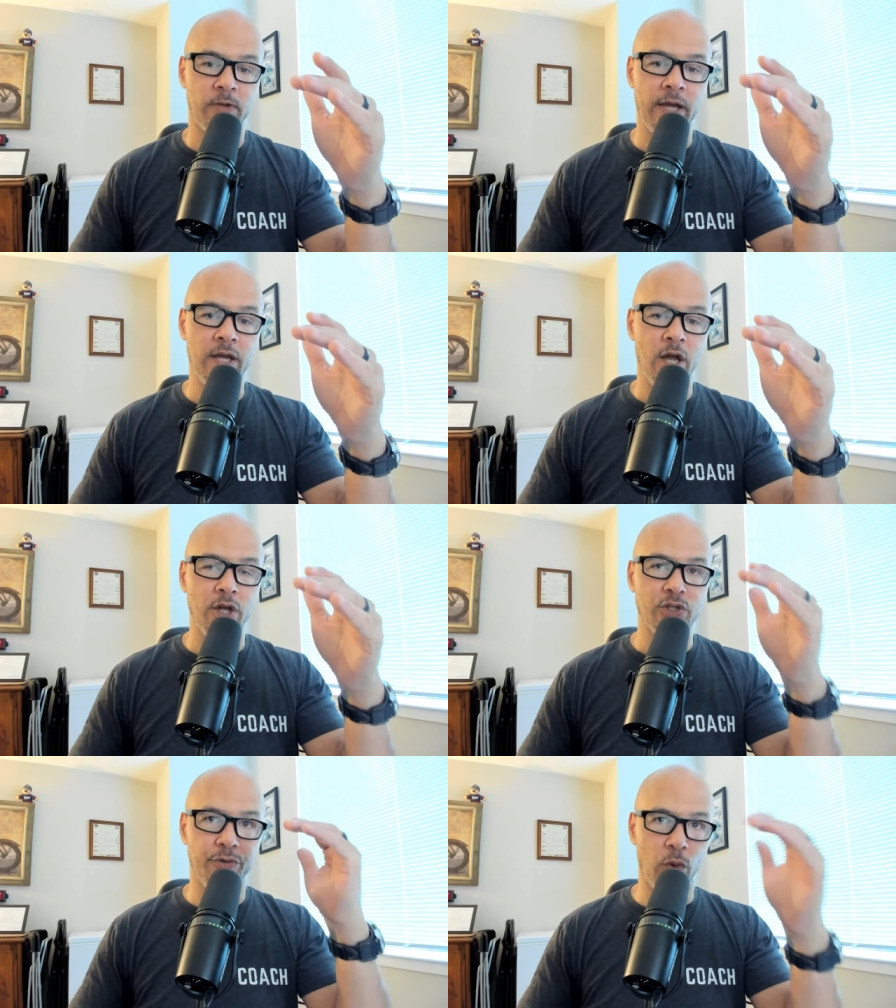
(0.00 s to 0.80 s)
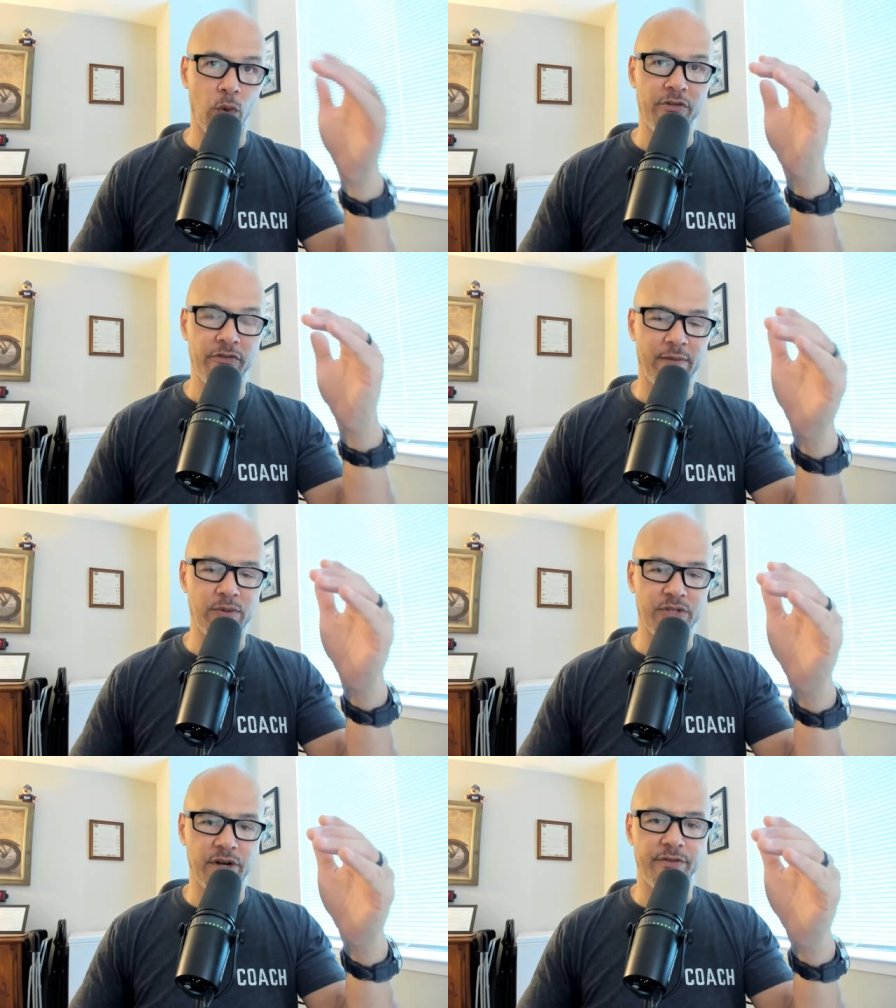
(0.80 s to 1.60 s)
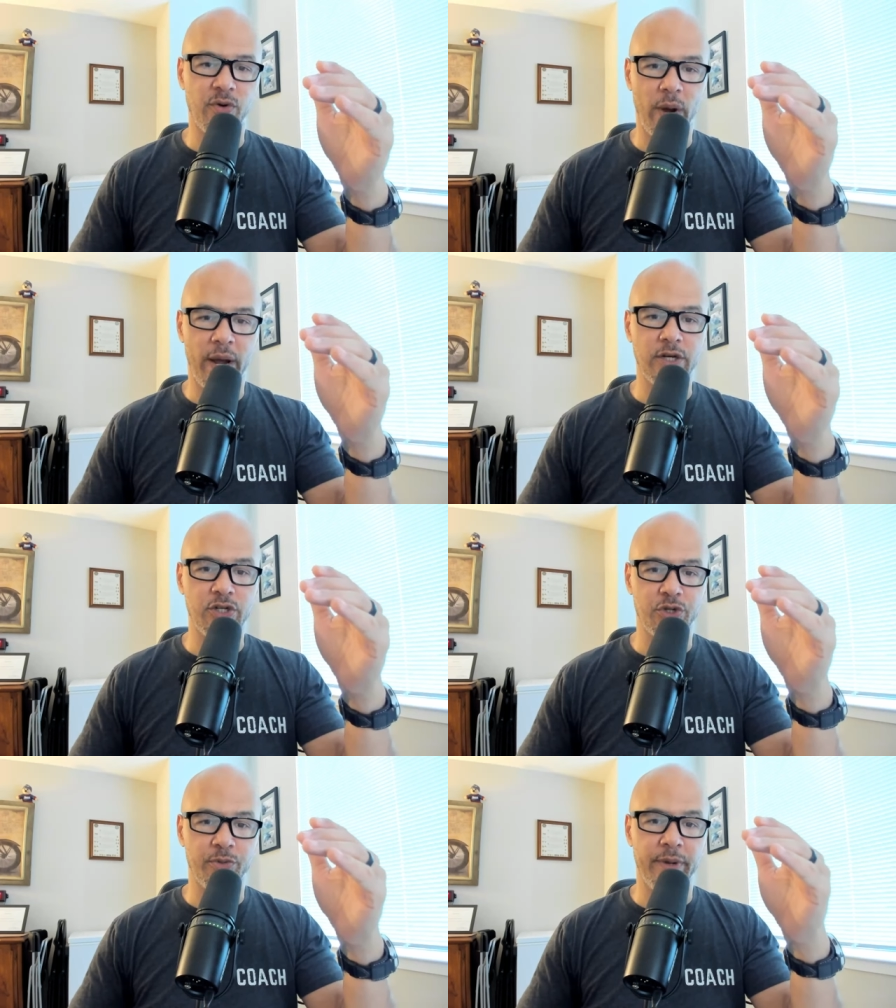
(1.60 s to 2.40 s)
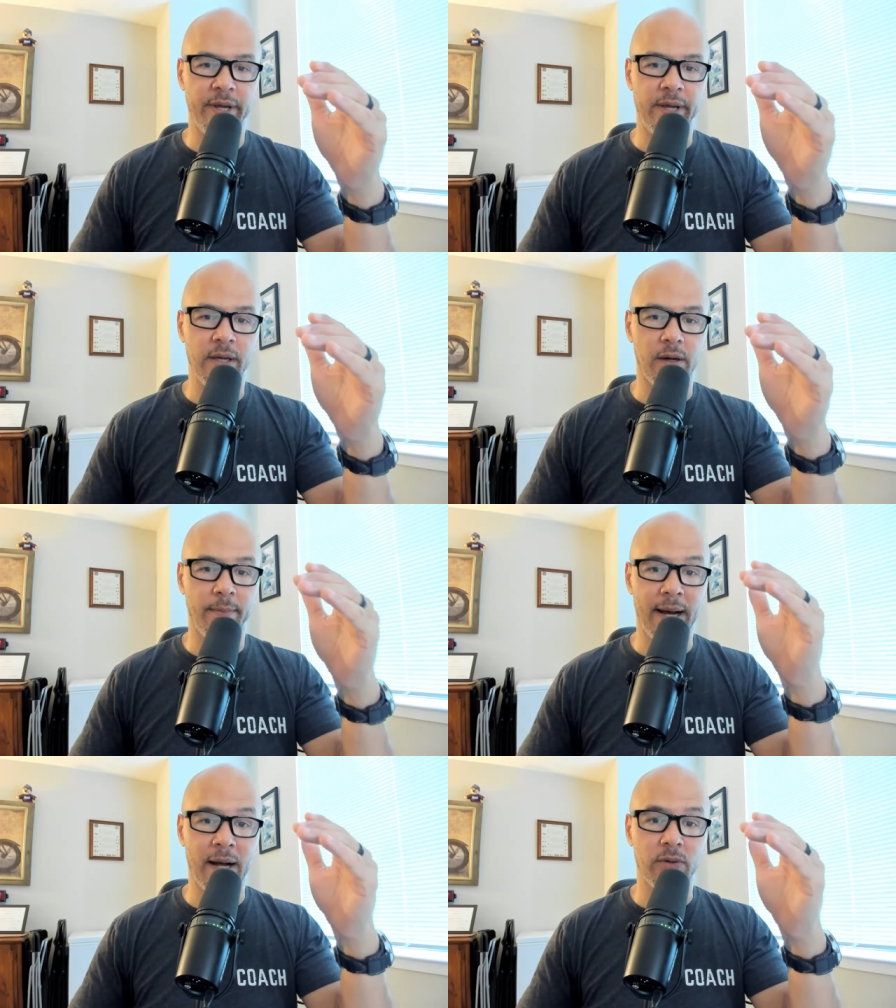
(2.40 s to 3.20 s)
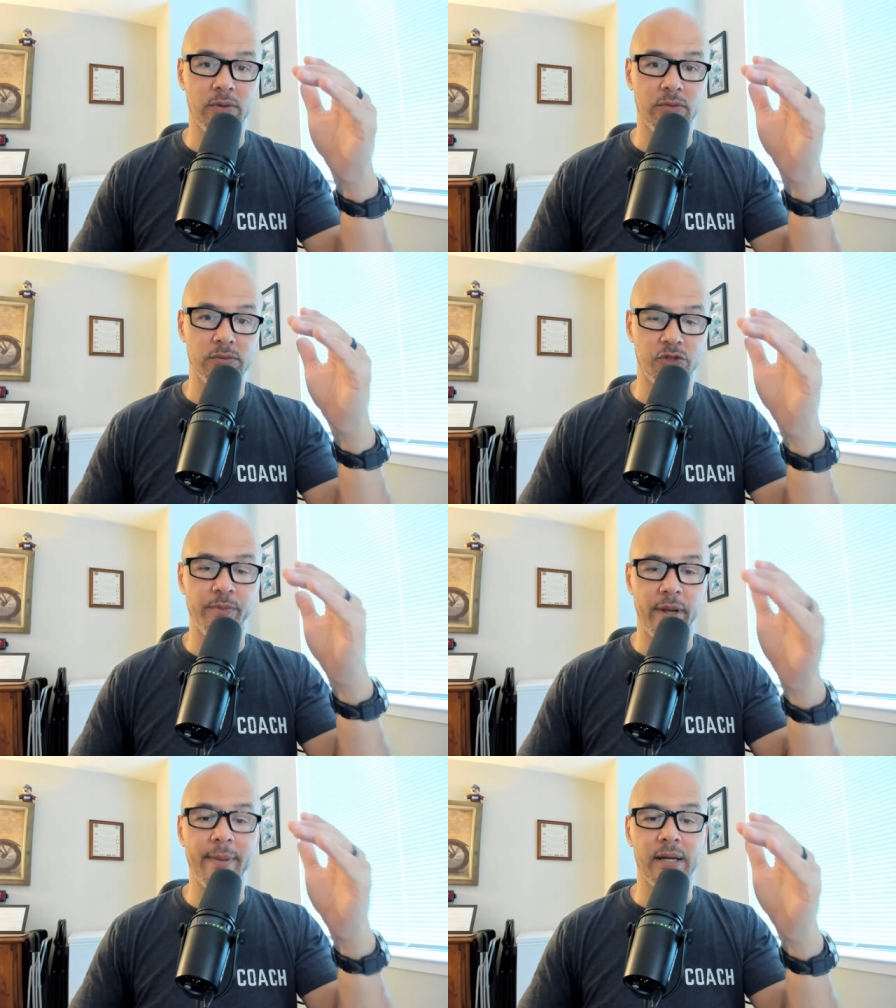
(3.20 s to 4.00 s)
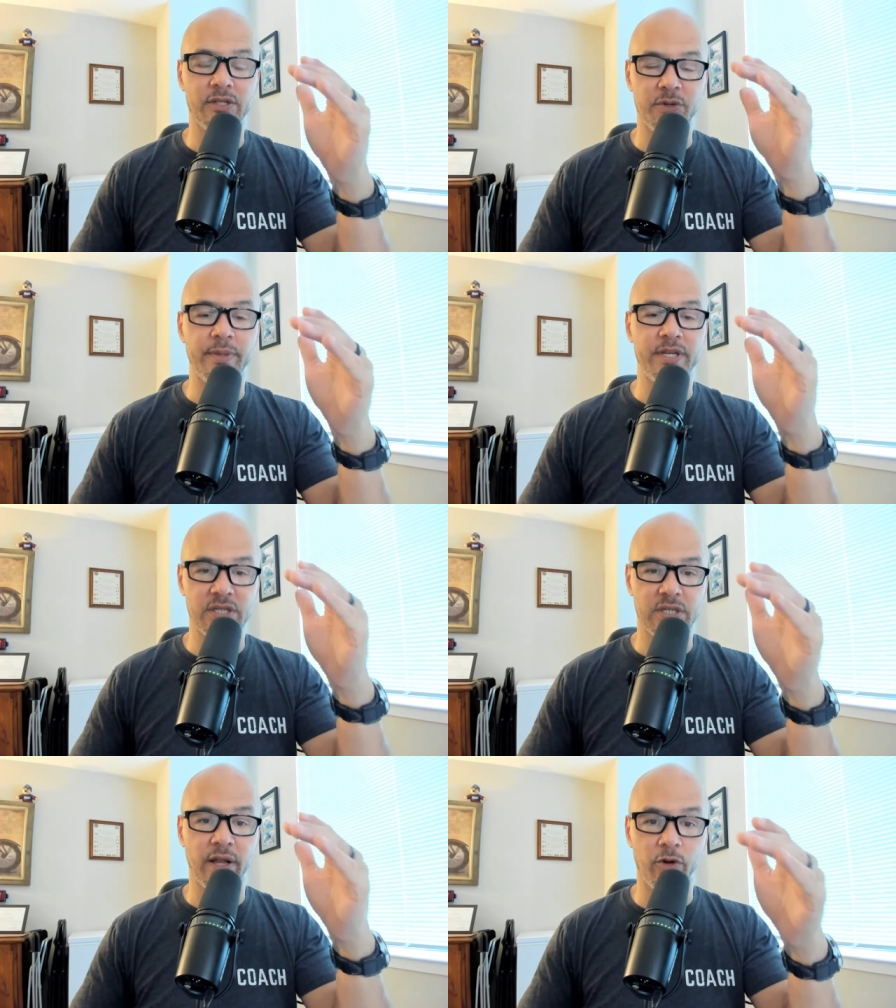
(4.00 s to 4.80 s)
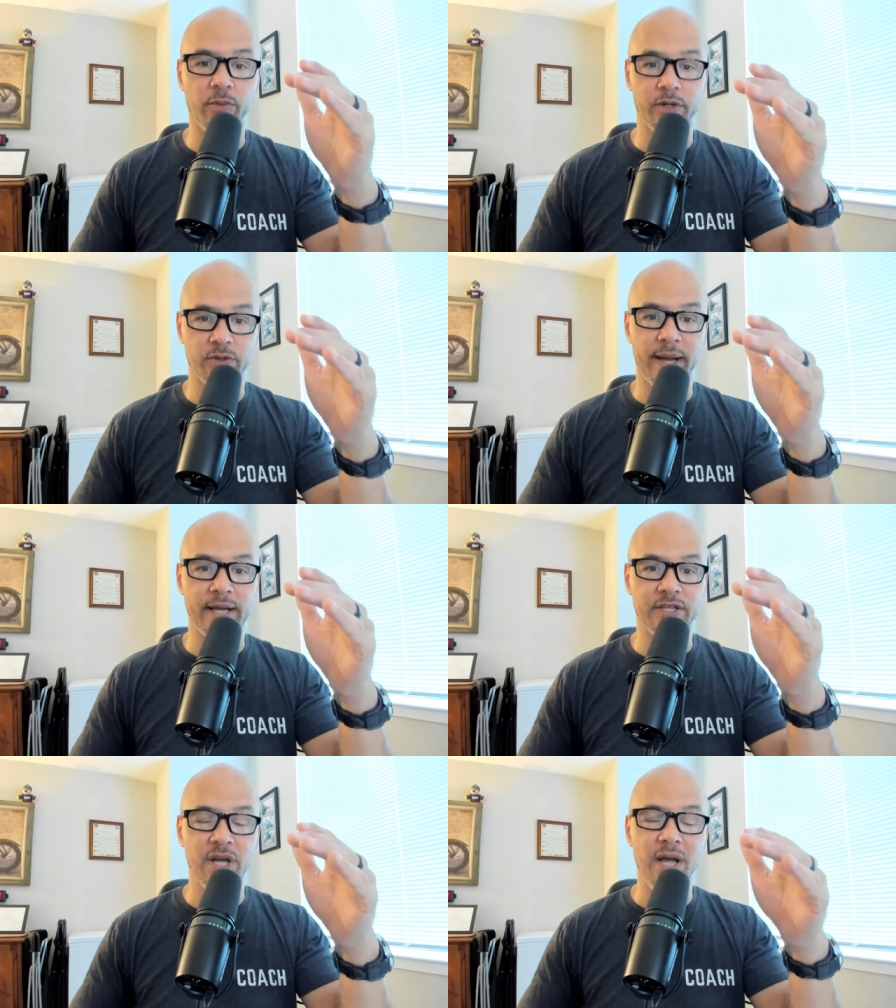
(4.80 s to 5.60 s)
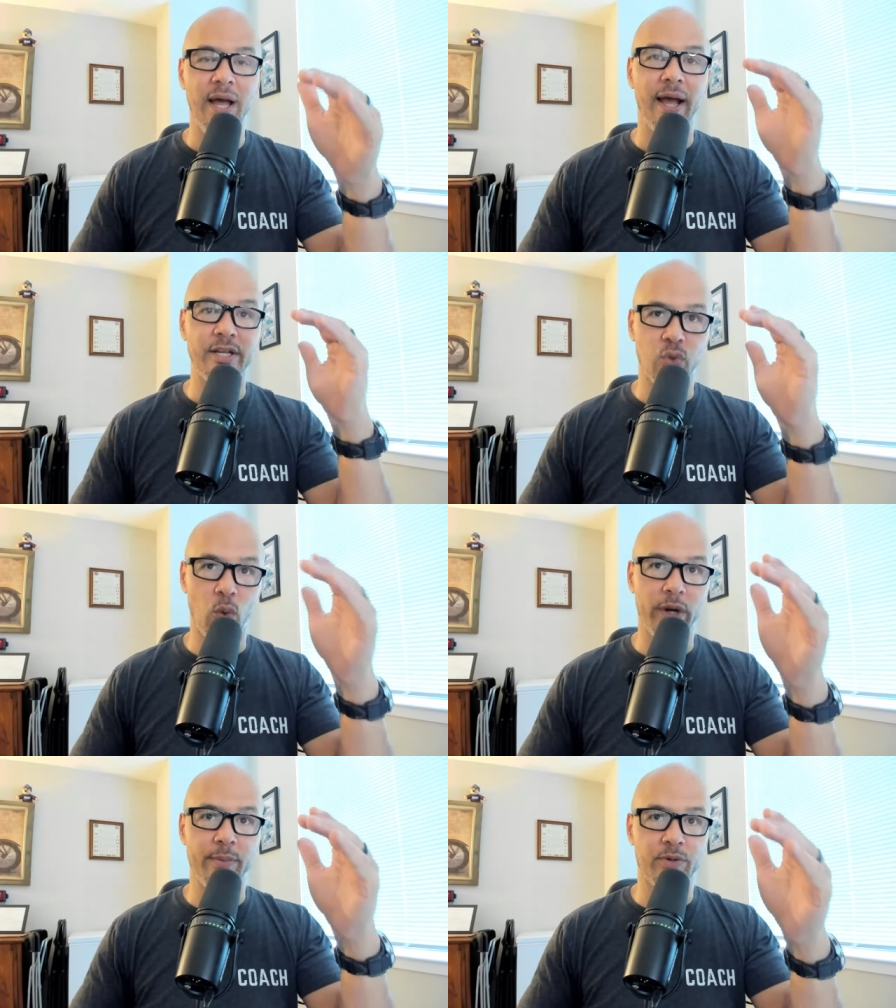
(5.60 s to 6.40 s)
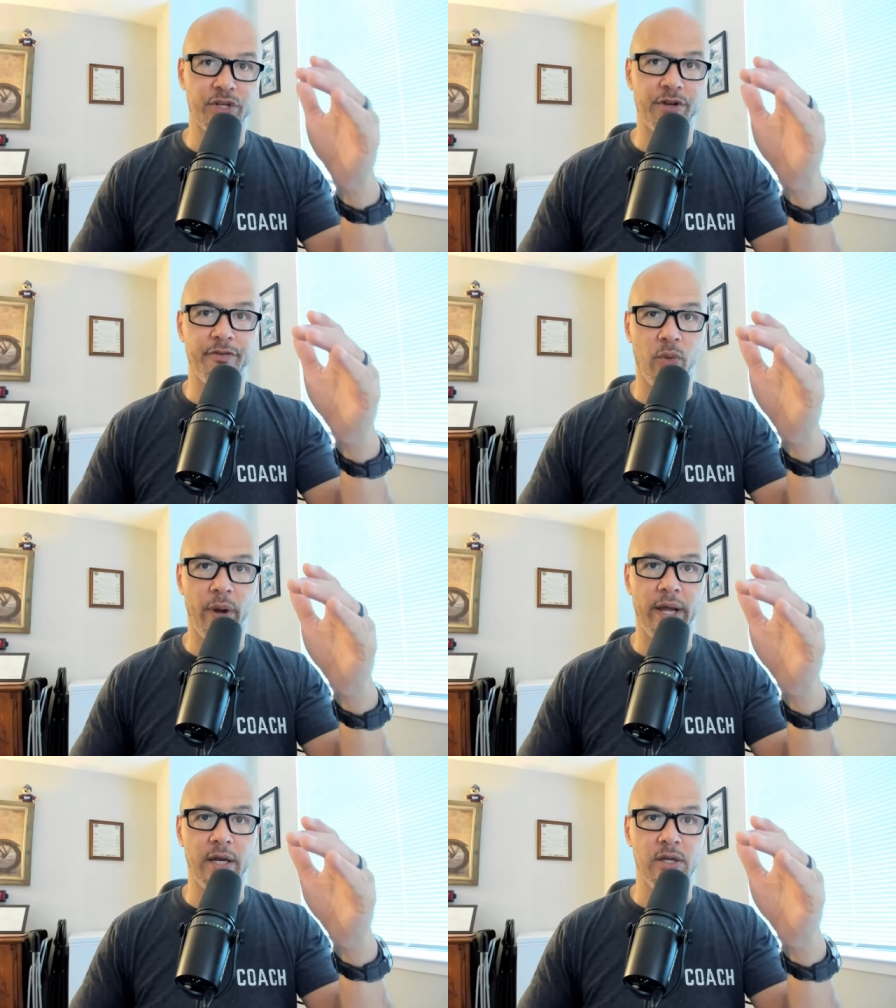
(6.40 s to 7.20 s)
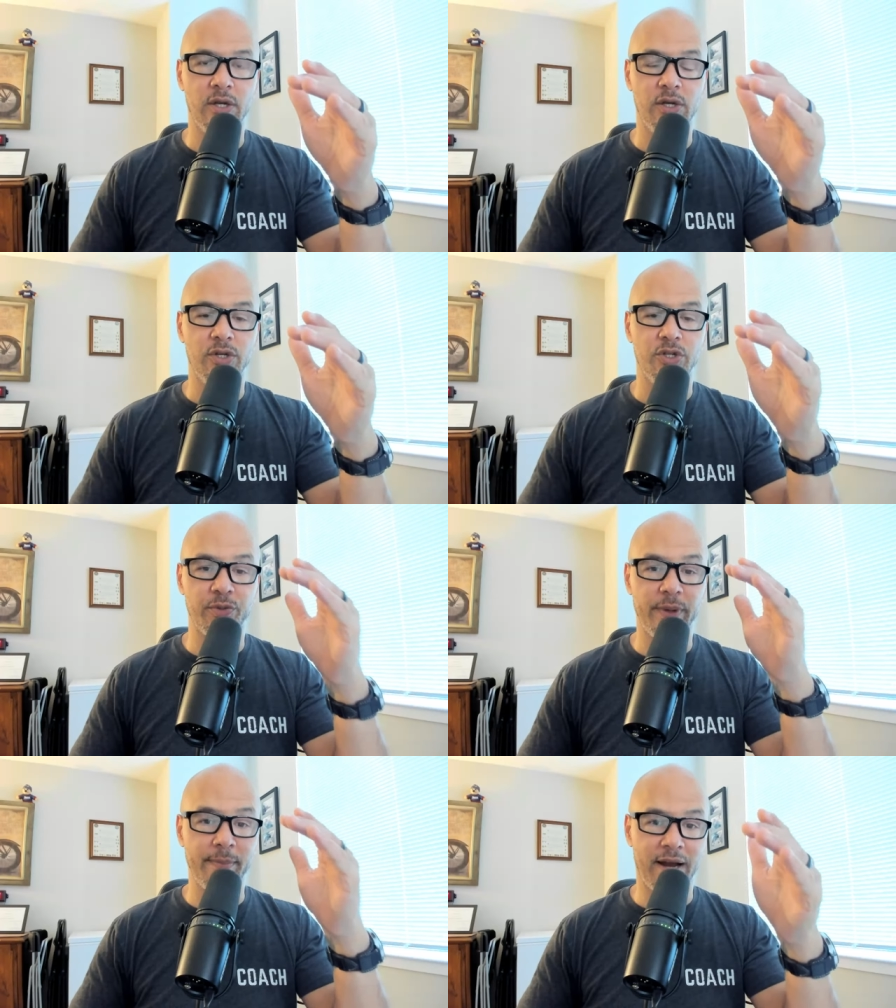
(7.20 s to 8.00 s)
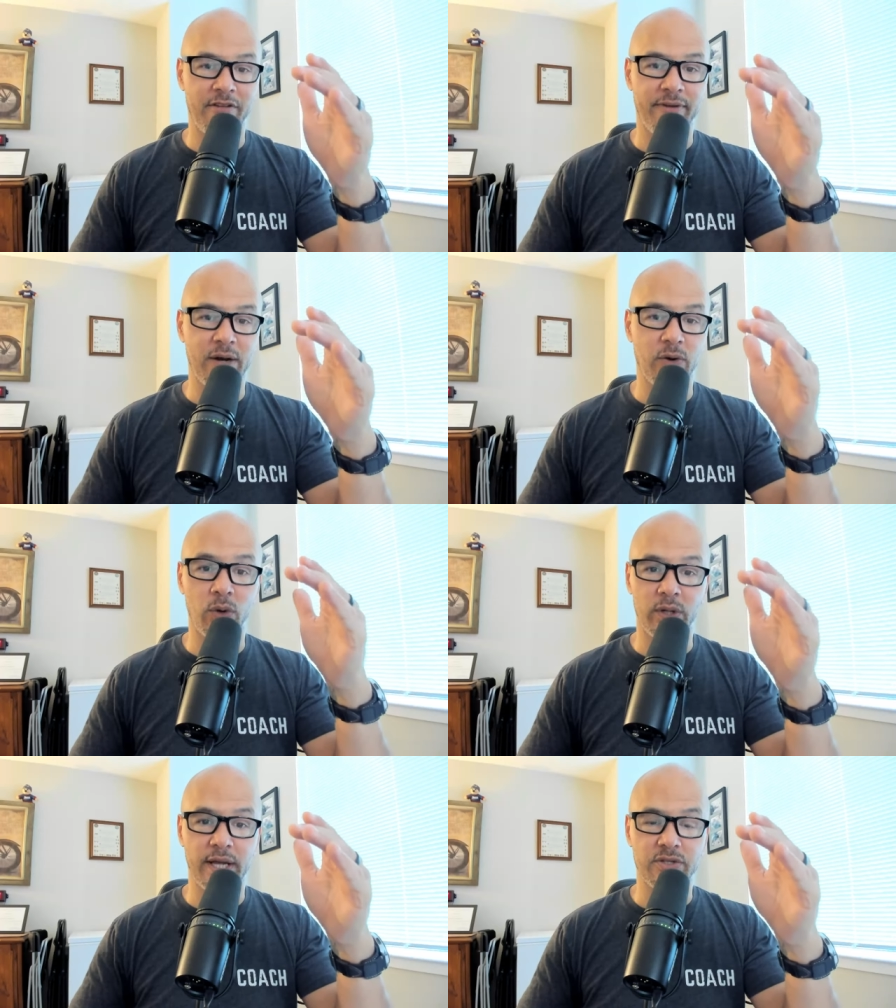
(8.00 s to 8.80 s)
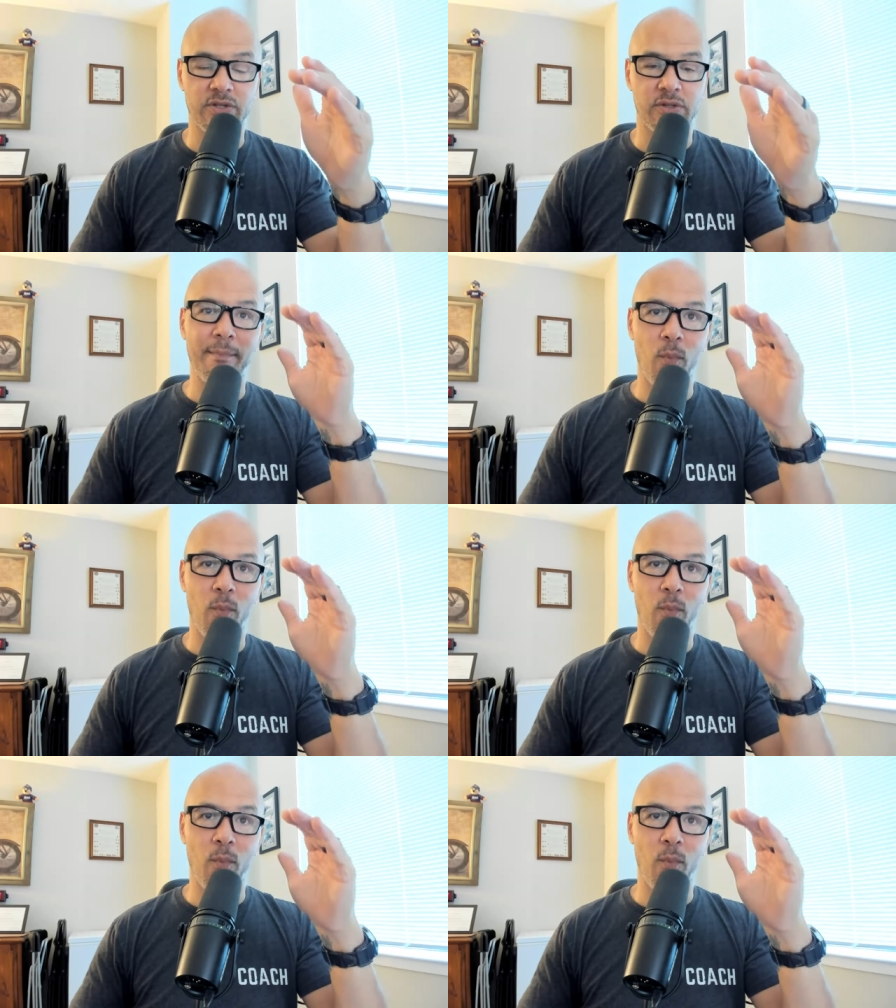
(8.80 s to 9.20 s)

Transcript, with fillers: Okay. So 45% of your weight should be skeletal muscle mass, and 20% of your weight should be body fat or less.